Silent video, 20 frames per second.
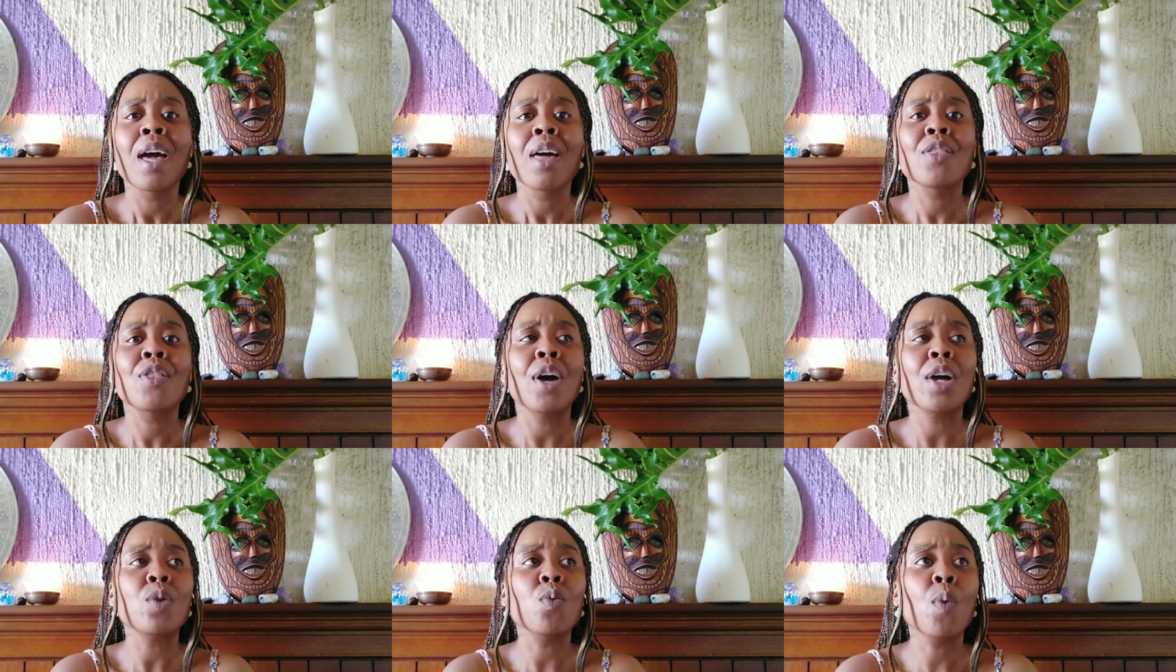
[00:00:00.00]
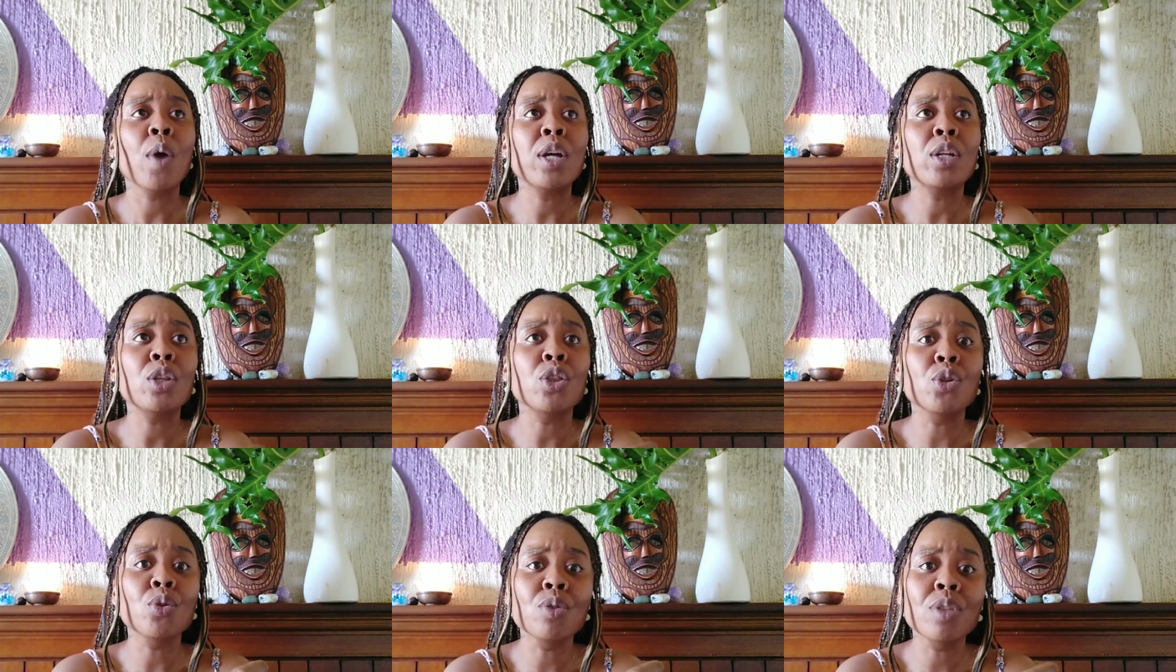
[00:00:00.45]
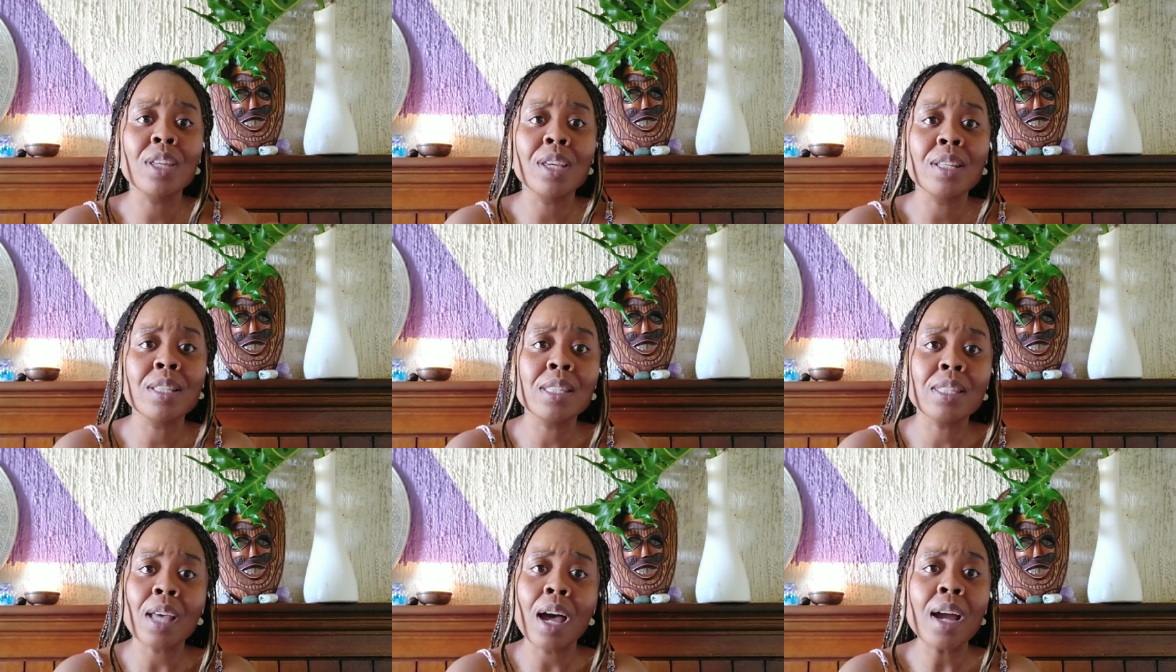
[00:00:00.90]
that went through the
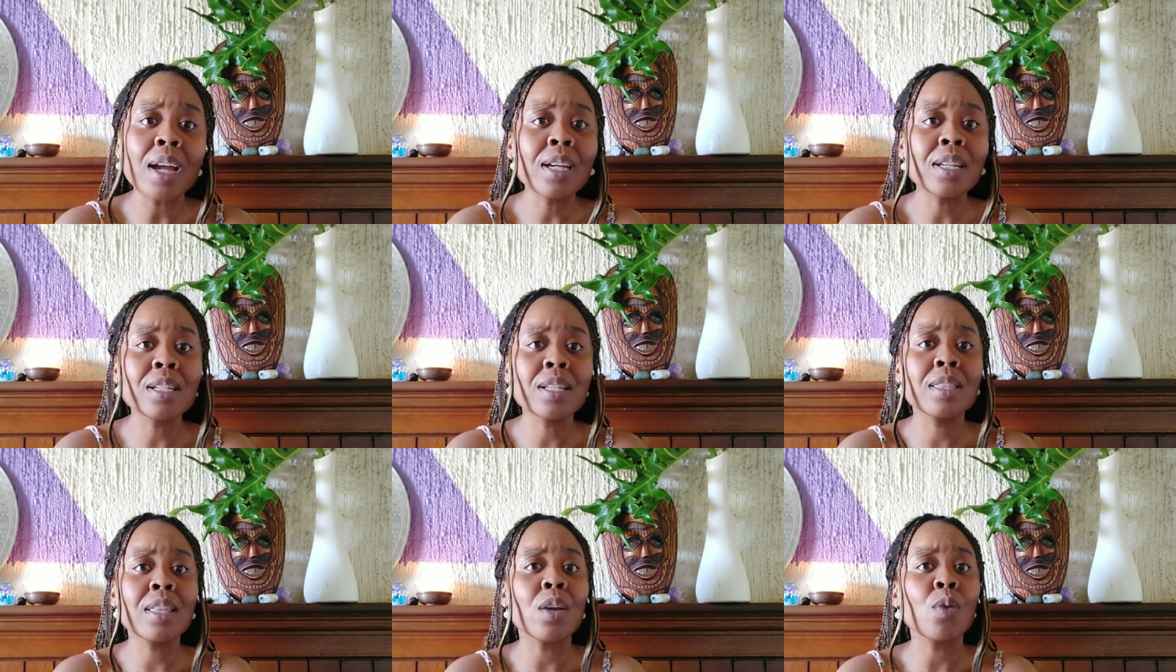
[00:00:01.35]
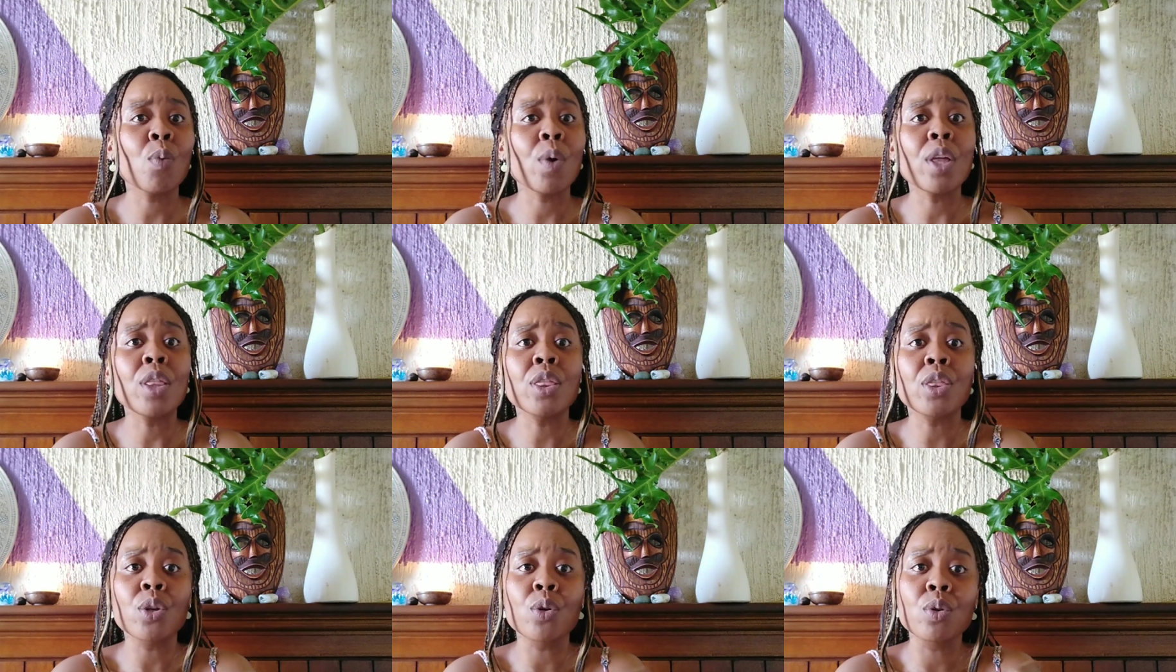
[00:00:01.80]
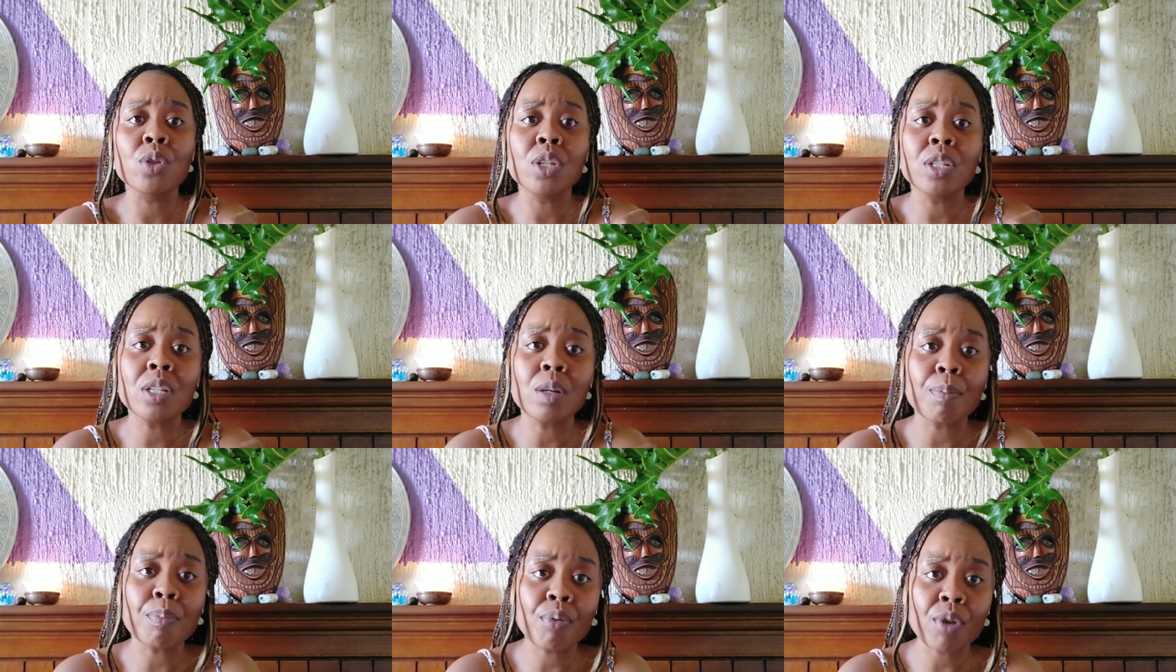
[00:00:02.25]
anxiety, that went through the
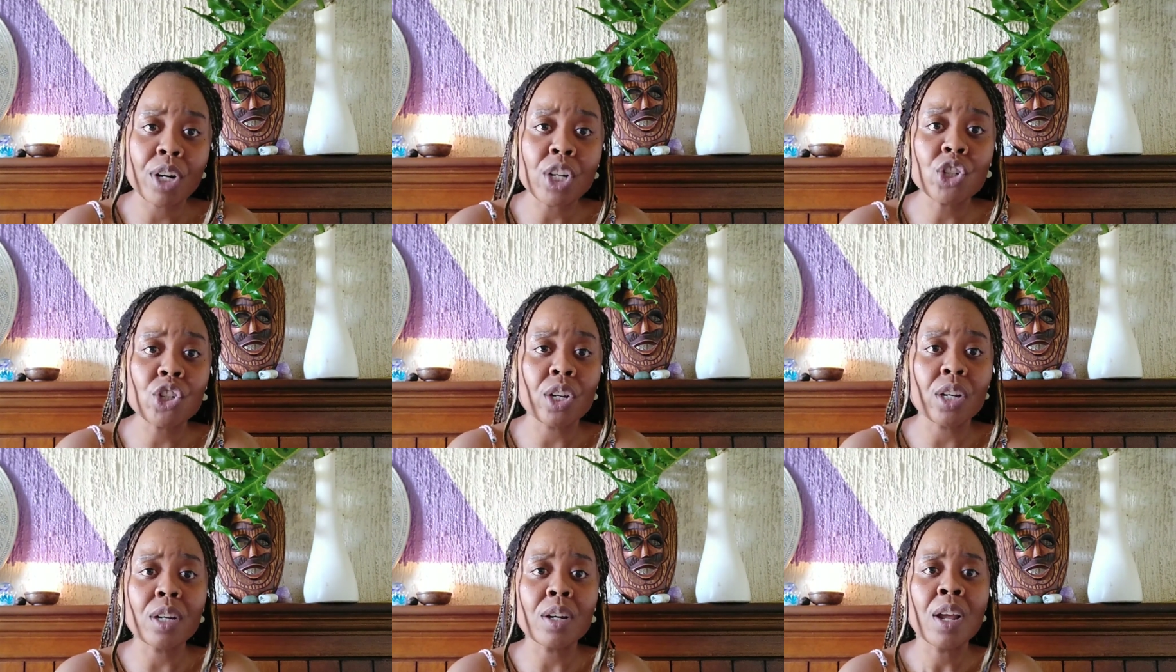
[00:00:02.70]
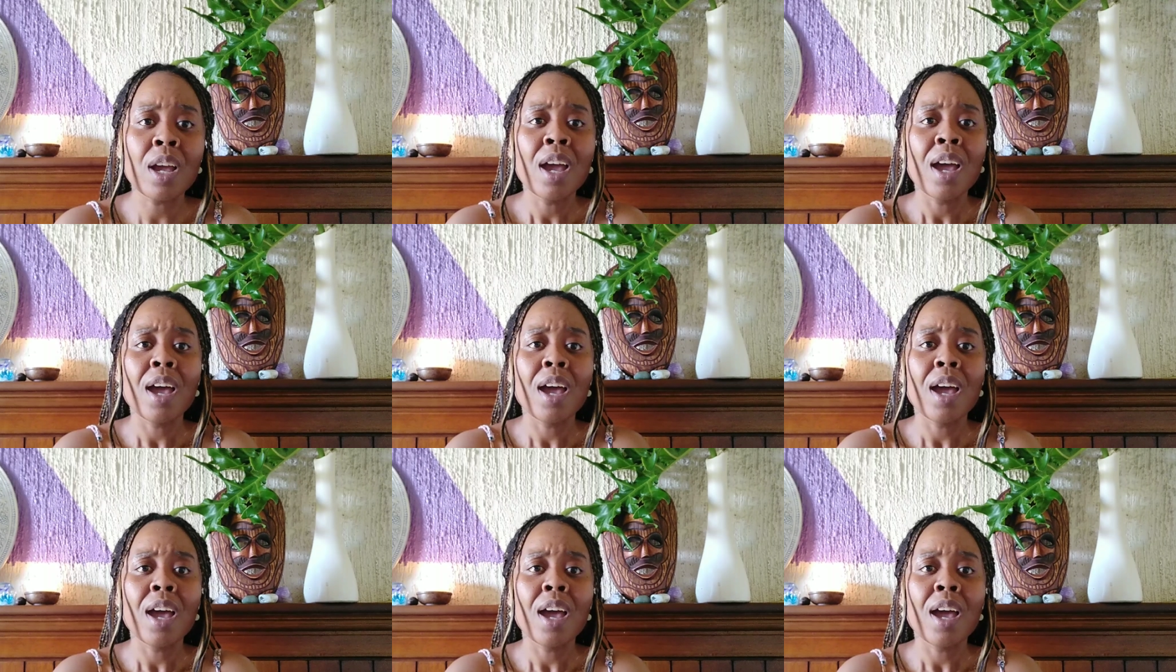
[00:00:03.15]
depression.